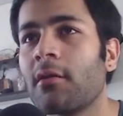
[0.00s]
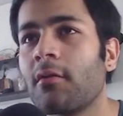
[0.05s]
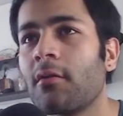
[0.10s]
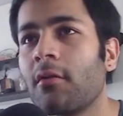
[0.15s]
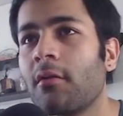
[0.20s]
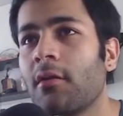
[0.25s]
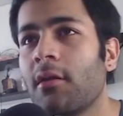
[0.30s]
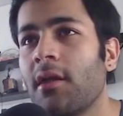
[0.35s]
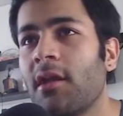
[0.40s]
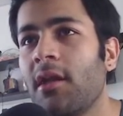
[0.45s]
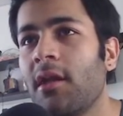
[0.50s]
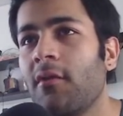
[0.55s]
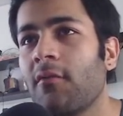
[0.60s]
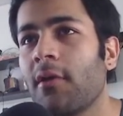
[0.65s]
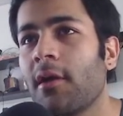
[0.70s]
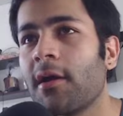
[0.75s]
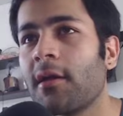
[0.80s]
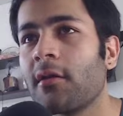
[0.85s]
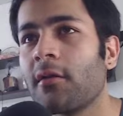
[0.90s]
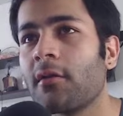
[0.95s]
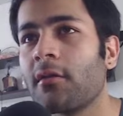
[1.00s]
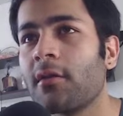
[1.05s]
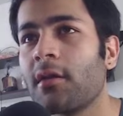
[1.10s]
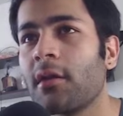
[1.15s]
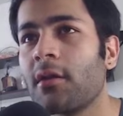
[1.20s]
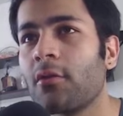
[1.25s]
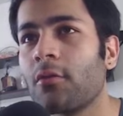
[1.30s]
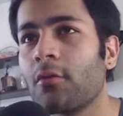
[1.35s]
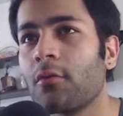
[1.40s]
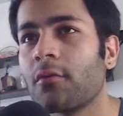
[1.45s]
rewire
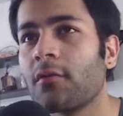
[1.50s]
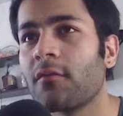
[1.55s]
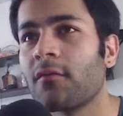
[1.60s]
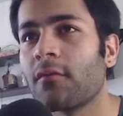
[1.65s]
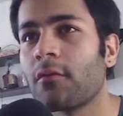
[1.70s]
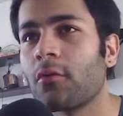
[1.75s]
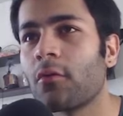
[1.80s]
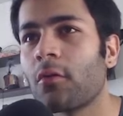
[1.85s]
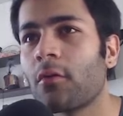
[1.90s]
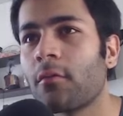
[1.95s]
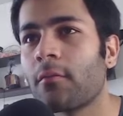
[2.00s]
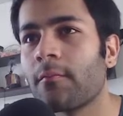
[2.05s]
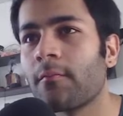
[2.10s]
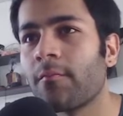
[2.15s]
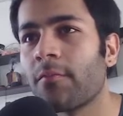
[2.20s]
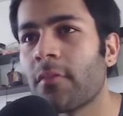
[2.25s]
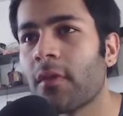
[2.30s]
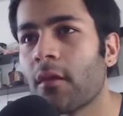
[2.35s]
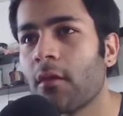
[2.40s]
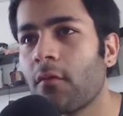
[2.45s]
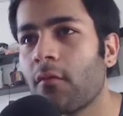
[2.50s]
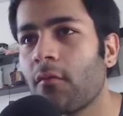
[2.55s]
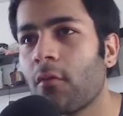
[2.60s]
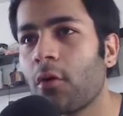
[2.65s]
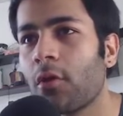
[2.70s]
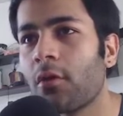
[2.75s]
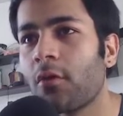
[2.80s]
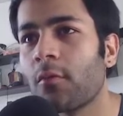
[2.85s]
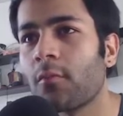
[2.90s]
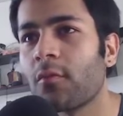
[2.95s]
the nodes from
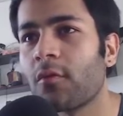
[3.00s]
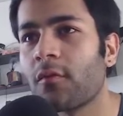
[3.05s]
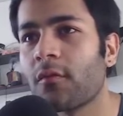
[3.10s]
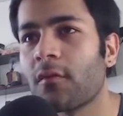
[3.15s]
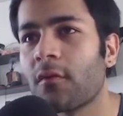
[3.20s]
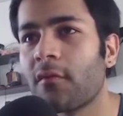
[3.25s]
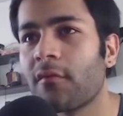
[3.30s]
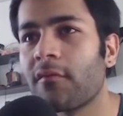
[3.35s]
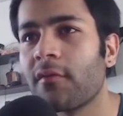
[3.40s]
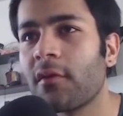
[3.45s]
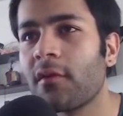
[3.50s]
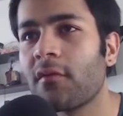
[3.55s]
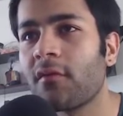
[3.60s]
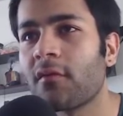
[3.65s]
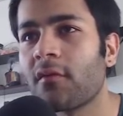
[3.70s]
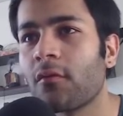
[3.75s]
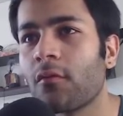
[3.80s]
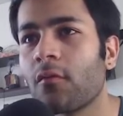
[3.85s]
volume to surface to